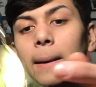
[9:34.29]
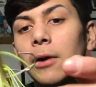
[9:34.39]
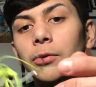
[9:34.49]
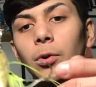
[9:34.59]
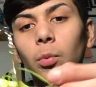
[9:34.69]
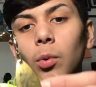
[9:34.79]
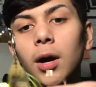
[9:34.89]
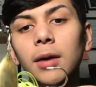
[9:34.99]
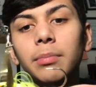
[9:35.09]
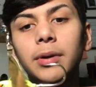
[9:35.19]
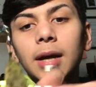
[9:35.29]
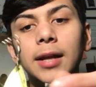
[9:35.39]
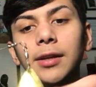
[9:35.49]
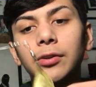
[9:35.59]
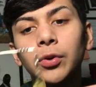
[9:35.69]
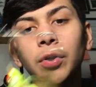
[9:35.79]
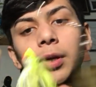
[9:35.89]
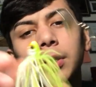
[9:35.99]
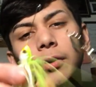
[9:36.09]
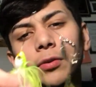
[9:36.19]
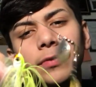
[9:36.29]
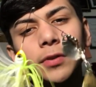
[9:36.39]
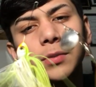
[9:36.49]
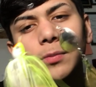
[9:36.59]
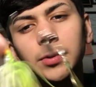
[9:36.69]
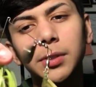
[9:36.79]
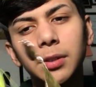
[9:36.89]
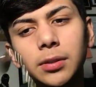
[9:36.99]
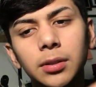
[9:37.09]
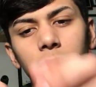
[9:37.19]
I don't know why, but I didn't hook it good for some reason.